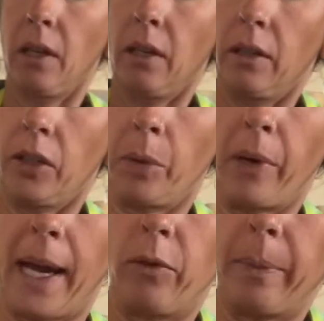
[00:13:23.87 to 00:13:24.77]
Your
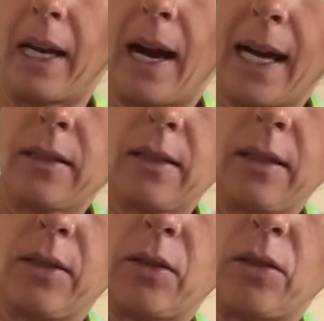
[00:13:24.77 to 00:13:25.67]
brine will be hot,
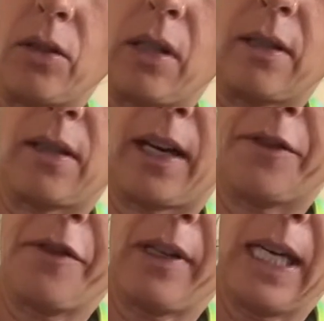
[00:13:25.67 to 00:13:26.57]
so do this
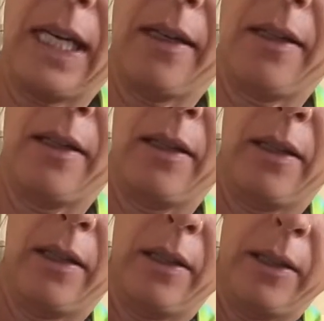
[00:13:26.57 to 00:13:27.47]
carefully
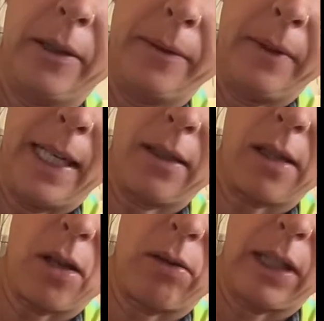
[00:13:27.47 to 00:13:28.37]
and
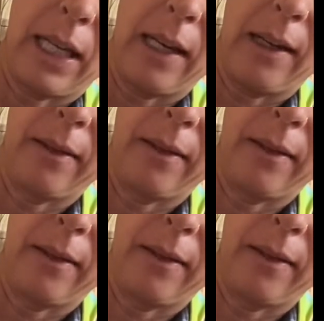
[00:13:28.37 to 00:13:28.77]
slowly.